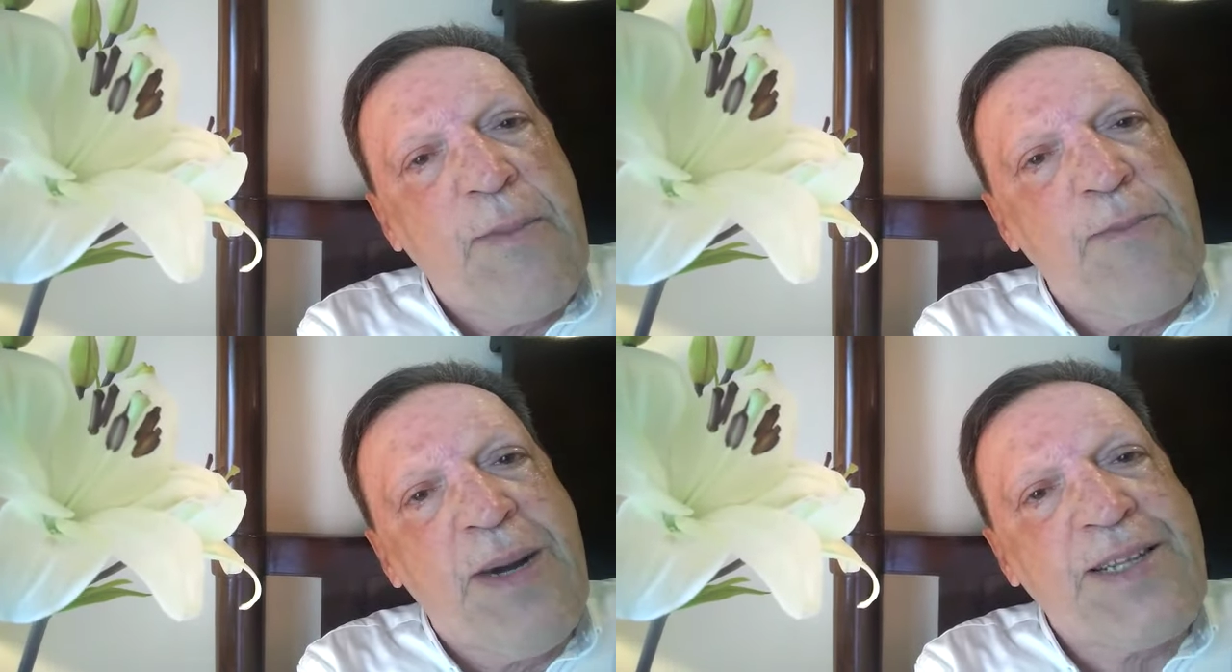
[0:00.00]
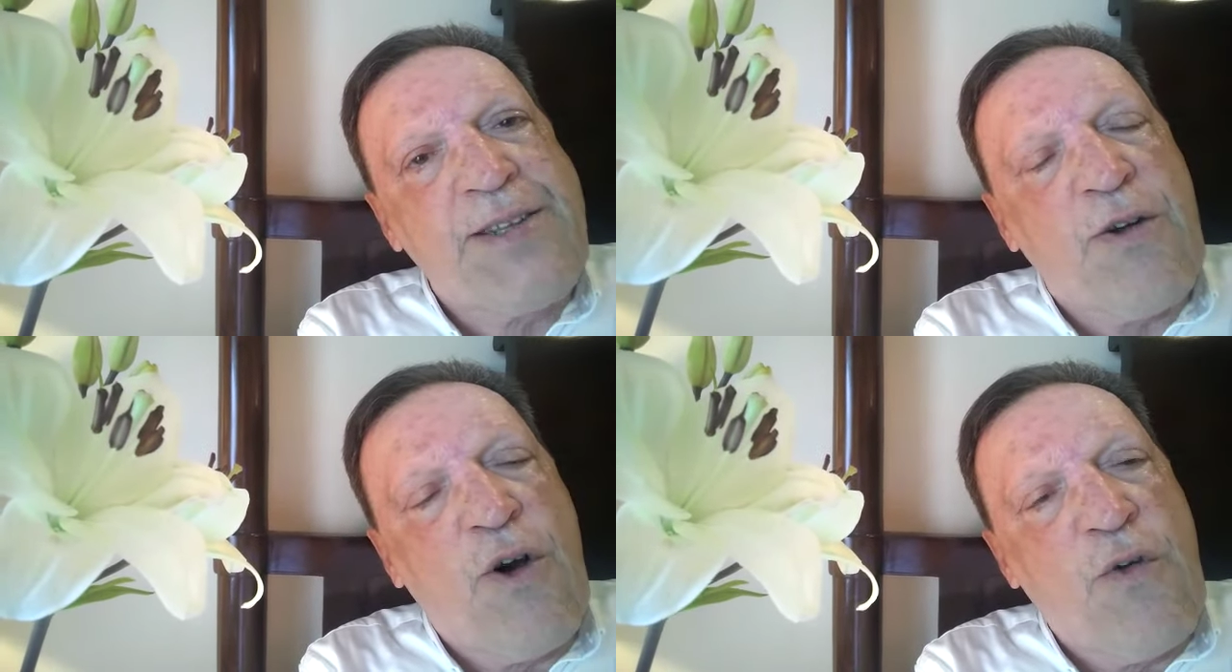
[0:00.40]

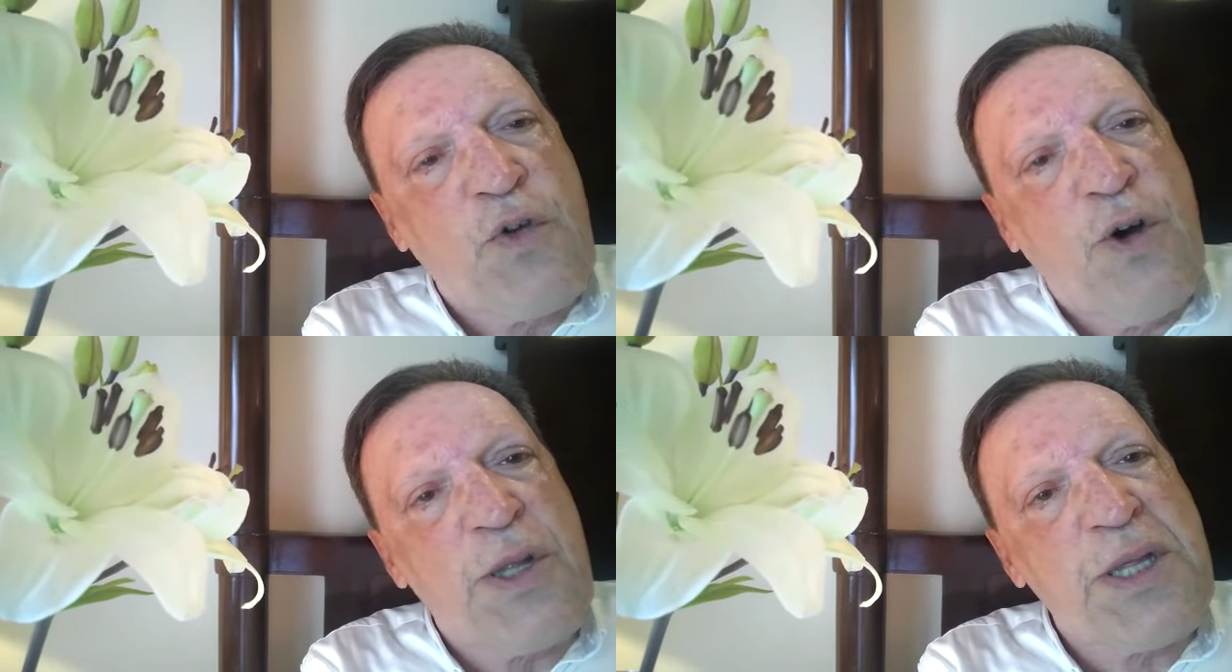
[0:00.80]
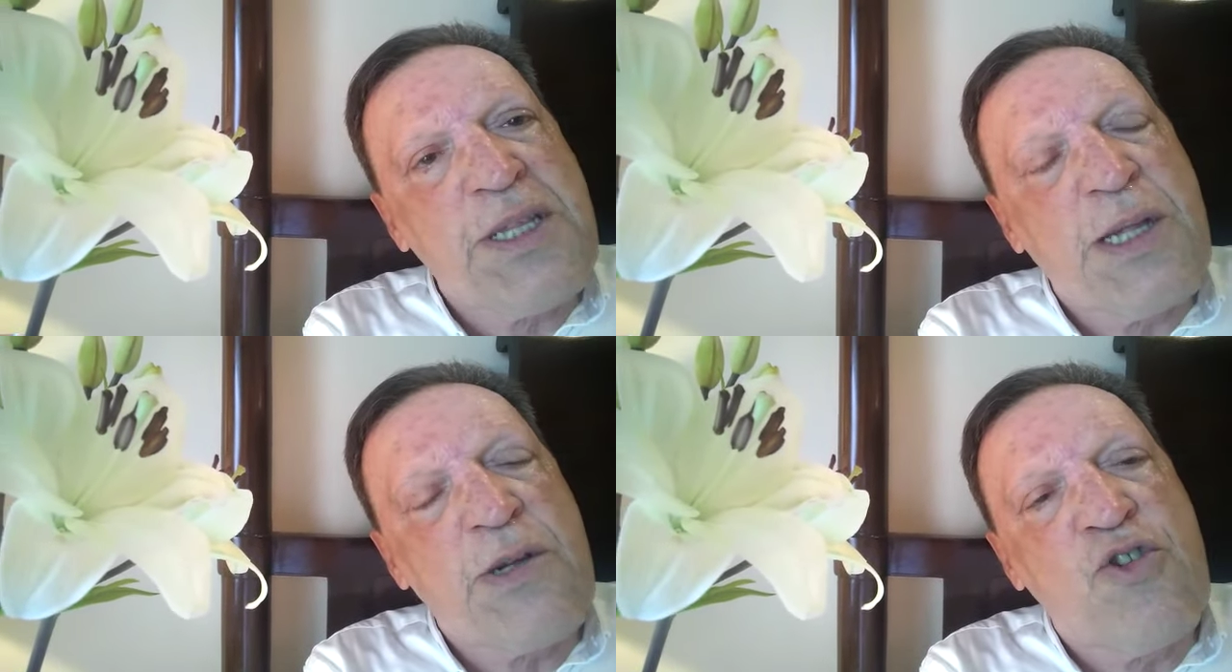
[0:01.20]
but of course
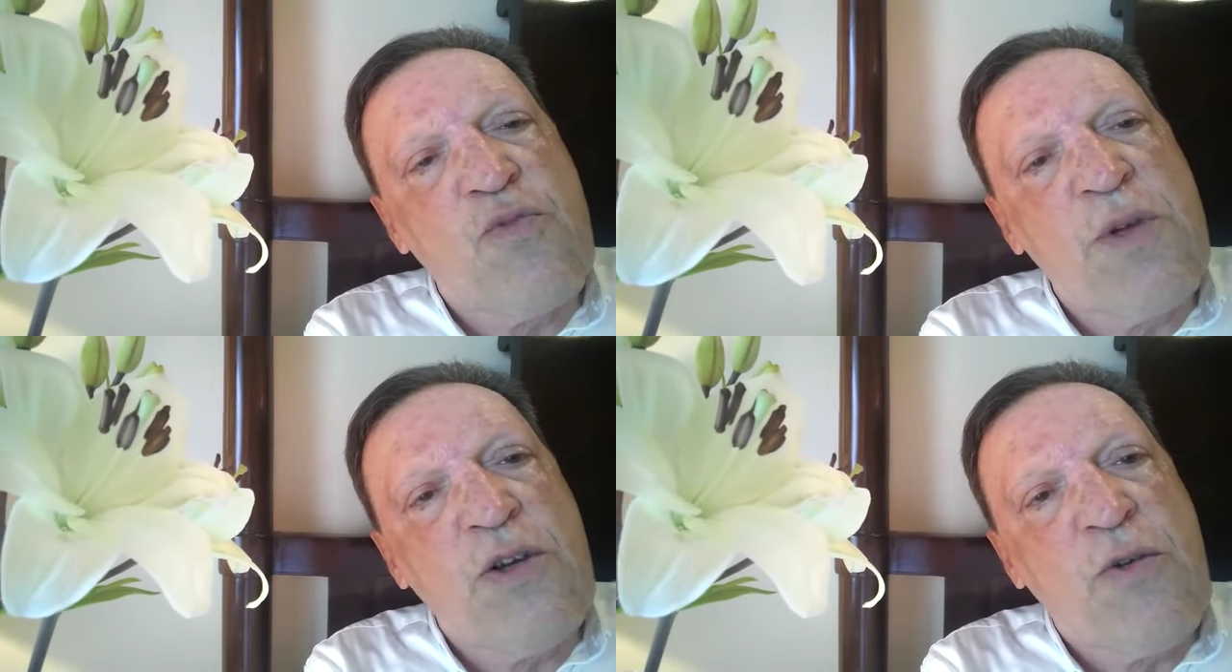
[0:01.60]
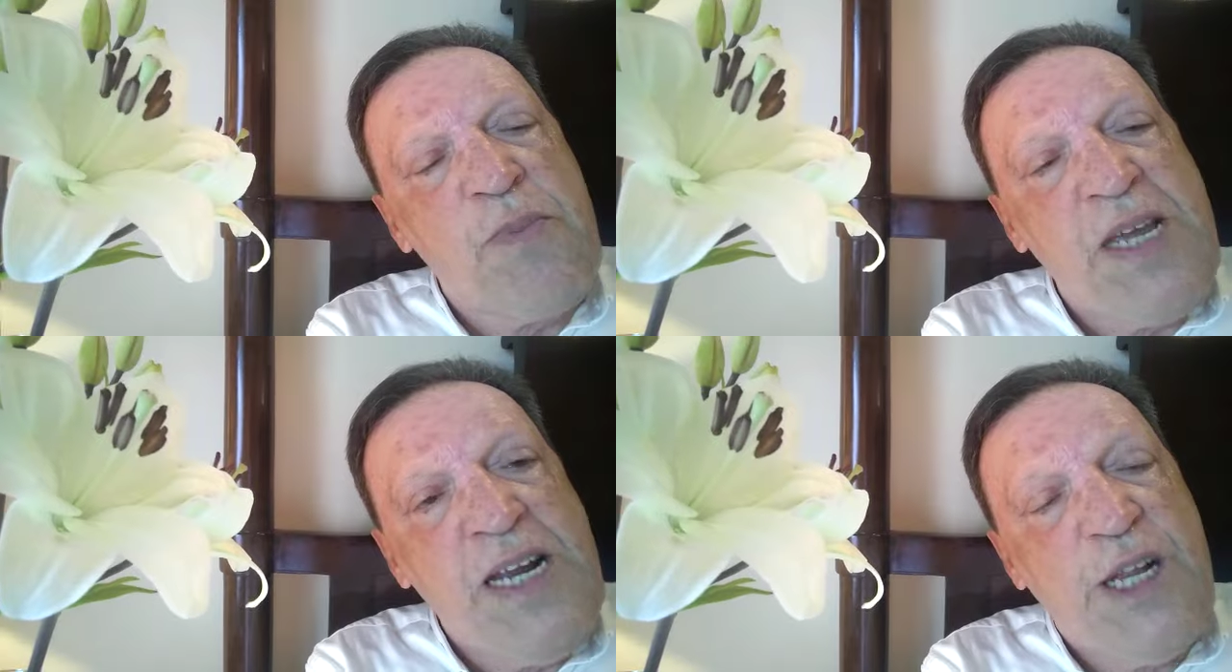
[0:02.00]
there's going to be
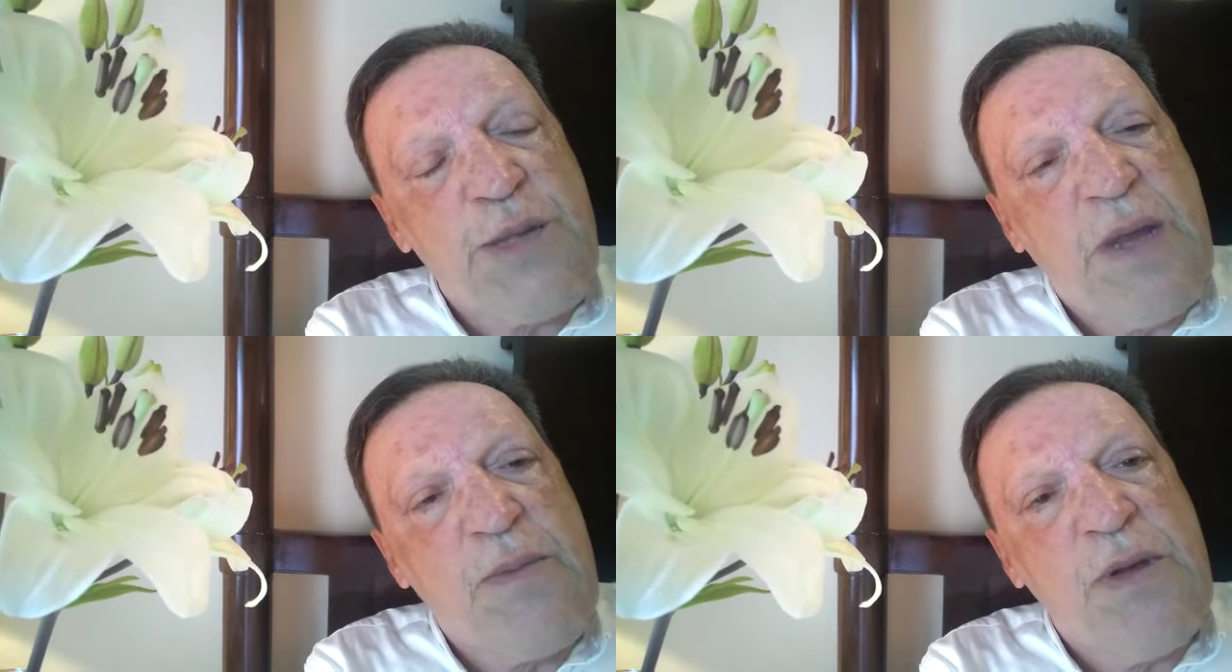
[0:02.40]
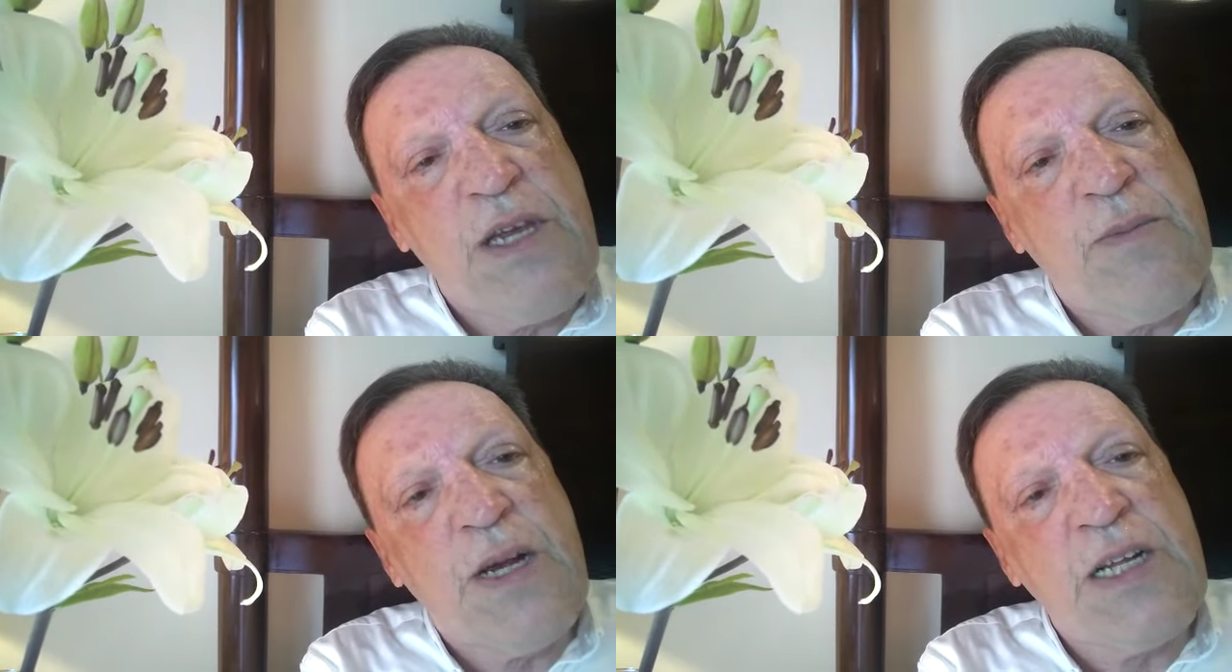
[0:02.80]
appeals
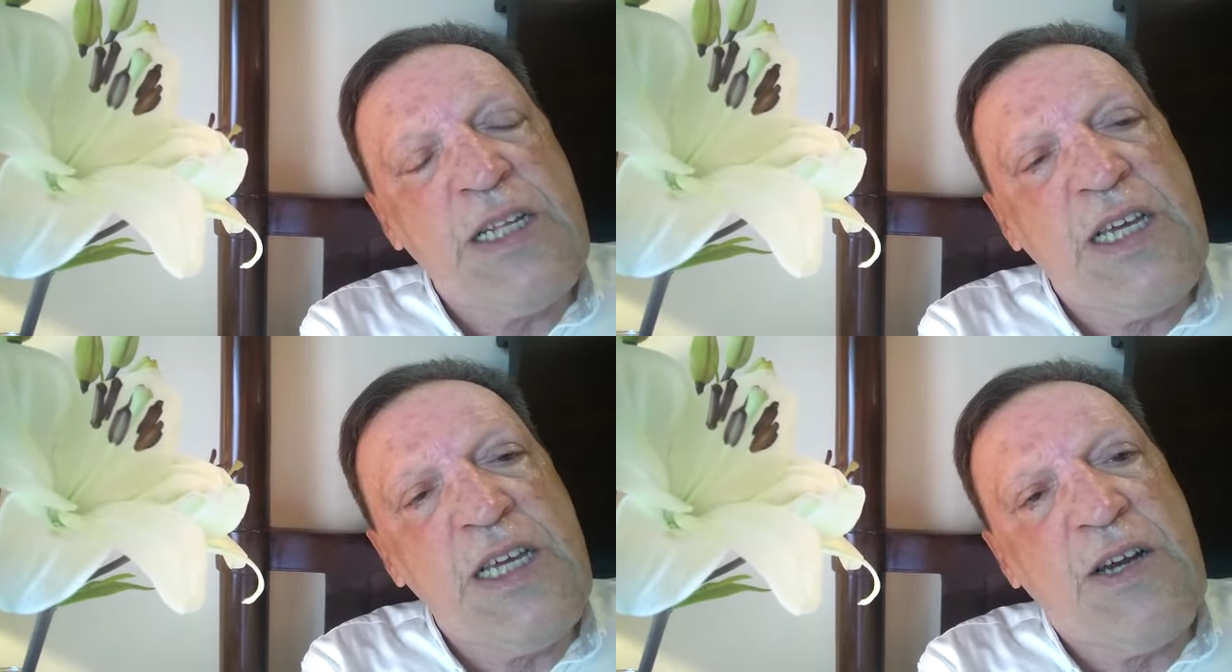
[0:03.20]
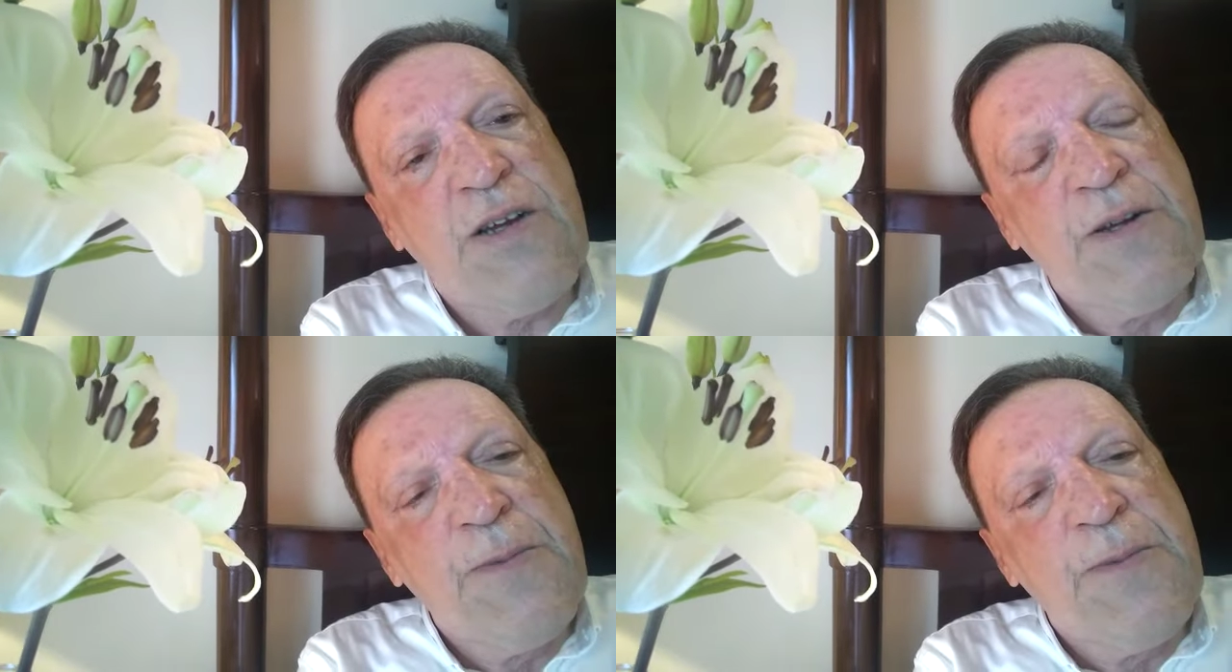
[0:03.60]
maybe by the